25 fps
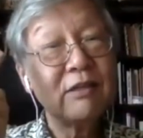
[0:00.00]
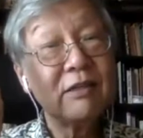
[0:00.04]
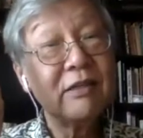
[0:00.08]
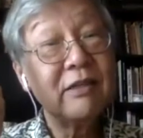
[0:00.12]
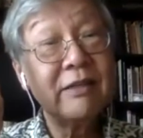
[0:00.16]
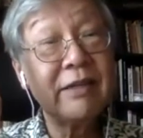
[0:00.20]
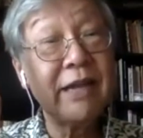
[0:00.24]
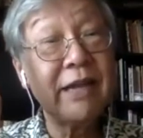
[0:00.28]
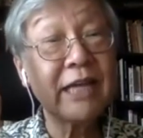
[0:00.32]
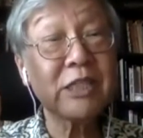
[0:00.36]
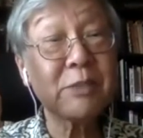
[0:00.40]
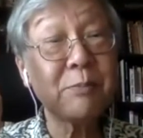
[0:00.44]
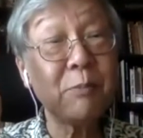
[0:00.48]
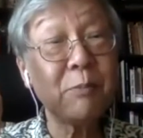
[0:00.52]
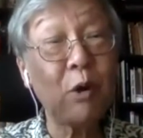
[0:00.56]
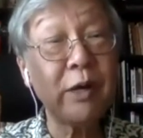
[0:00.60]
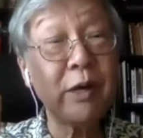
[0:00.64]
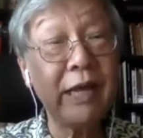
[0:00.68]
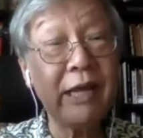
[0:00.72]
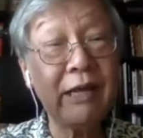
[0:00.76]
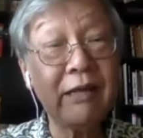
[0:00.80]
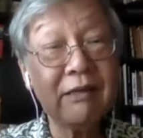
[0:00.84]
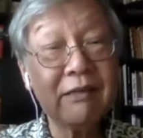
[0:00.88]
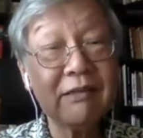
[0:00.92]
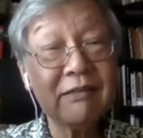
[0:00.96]
Next
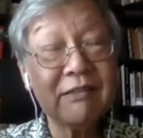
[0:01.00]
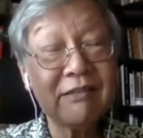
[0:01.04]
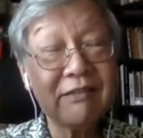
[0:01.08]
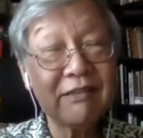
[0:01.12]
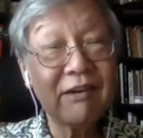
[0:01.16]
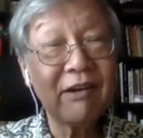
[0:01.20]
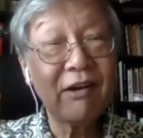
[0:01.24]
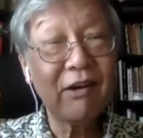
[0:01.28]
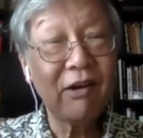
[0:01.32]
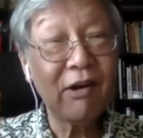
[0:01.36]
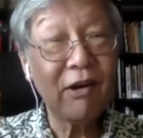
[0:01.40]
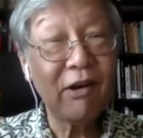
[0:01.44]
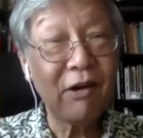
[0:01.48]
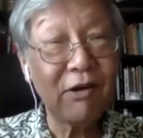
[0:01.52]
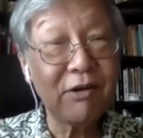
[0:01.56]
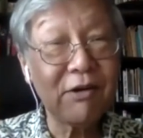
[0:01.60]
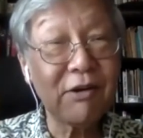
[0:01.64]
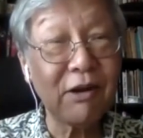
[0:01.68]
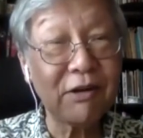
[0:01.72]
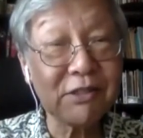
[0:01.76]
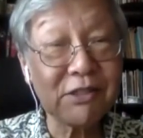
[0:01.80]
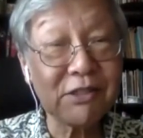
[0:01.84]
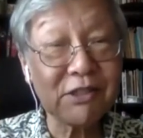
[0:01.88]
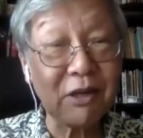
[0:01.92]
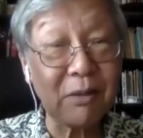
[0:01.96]
morning, Hong
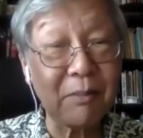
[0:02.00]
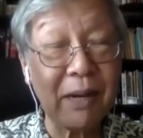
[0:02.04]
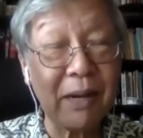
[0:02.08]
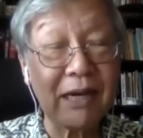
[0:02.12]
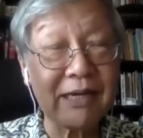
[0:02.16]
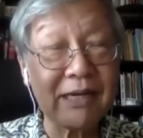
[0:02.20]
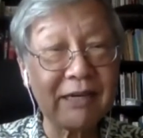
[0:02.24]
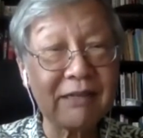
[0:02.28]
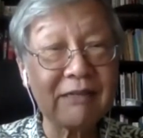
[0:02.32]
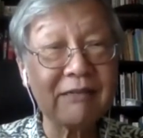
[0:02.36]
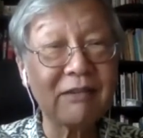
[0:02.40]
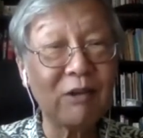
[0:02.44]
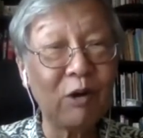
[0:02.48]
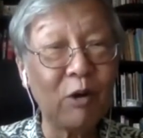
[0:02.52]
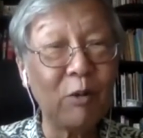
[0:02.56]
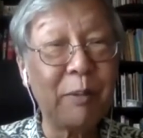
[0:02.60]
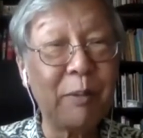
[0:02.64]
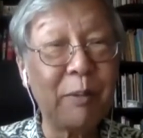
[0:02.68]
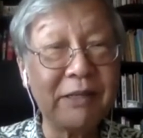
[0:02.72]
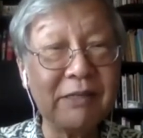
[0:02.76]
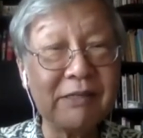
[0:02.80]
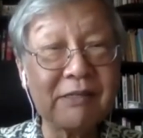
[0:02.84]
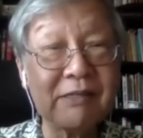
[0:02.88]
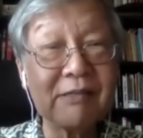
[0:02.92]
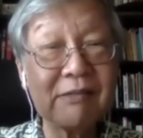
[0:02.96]
Kong stock market
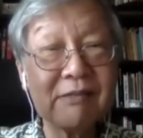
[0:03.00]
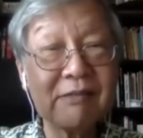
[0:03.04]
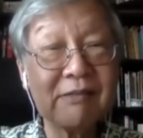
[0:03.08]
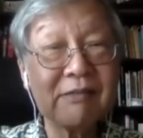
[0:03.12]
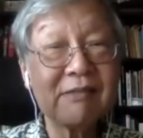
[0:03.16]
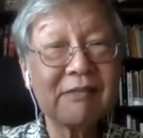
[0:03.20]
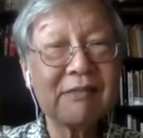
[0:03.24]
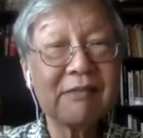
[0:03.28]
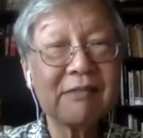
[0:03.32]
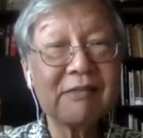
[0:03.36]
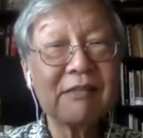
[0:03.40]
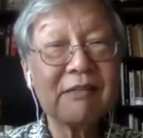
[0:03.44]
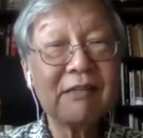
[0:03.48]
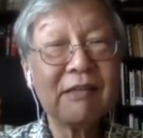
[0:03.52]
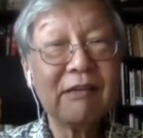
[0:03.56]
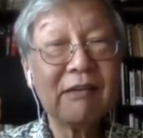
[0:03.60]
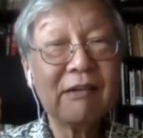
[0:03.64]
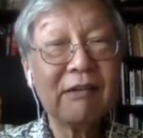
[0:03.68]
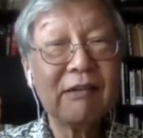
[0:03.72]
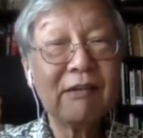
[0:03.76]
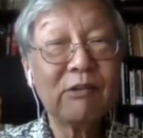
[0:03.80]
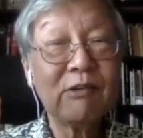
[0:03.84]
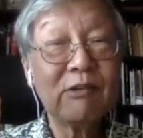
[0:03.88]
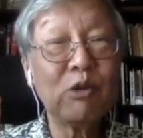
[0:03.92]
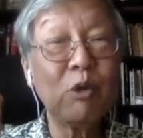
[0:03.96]
opens.
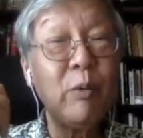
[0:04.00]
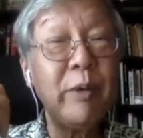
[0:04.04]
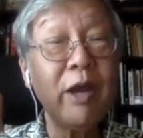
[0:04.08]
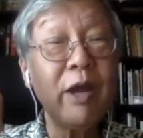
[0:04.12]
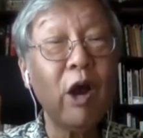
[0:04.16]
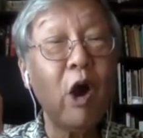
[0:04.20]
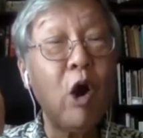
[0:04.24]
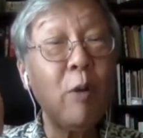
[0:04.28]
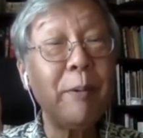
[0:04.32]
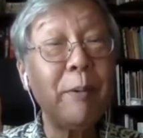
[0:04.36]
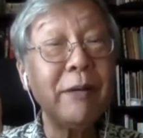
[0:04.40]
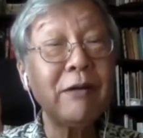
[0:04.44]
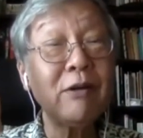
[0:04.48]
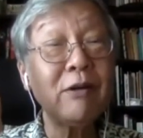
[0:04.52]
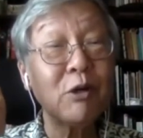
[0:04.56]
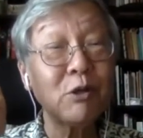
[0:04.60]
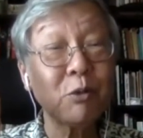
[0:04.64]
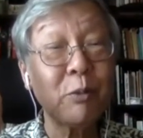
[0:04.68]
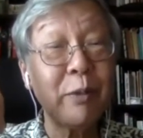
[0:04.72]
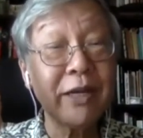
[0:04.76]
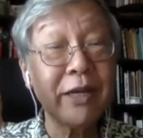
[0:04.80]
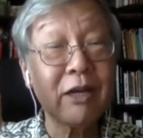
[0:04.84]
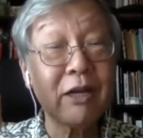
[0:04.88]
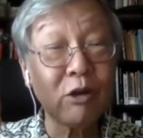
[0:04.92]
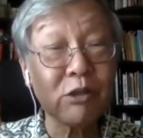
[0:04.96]
Do we open or do
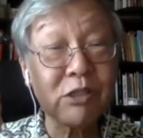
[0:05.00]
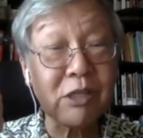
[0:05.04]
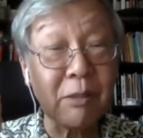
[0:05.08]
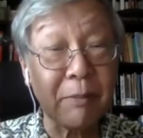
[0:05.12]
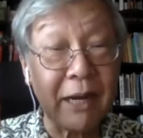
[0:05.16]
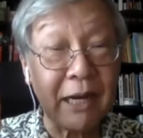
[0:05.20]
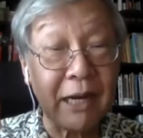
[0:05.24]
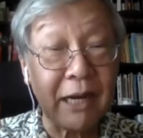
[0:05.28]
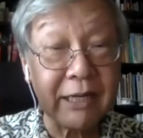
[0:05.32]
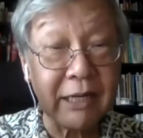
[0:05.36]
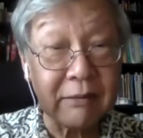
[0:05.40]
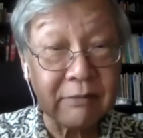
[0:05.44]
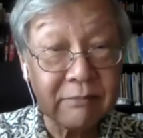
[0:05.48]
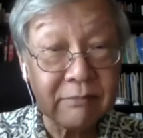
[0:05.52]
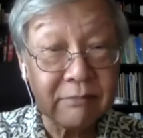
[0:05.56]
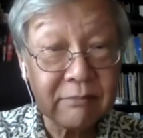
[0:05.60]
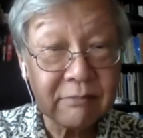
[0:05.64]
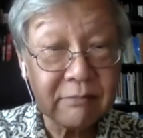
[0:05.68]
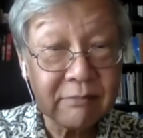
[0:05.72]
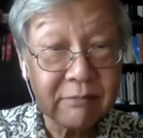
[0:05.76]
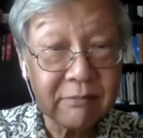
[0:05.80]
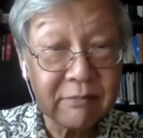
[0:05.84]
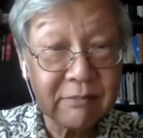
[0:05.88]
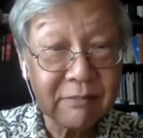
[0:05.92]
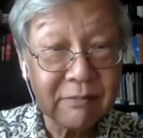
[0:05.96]
we close the market?
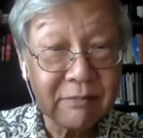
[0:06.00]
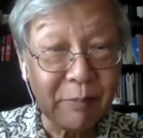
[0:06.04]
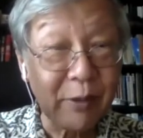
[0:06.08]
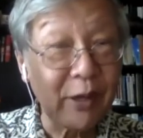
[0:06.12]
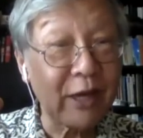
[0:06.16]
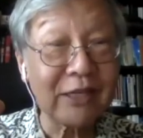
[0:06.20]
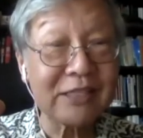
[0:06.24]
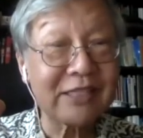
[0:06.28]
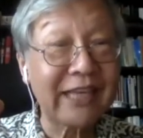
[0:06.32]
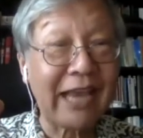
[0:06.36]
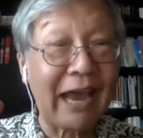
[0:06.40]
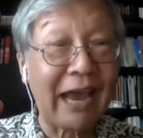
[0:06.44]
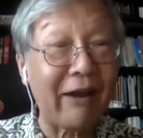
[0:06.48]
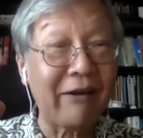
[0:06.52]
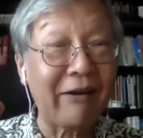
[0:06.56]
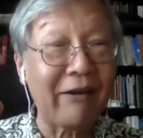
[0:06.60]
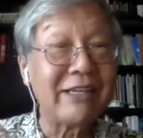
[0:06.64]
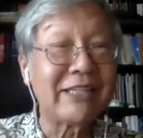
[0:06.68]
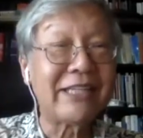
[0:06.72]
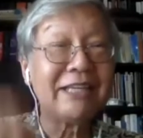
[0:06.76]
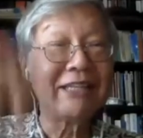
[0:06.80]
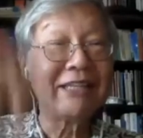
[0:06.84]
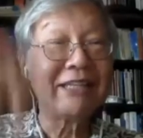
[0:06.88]
Because guaranteed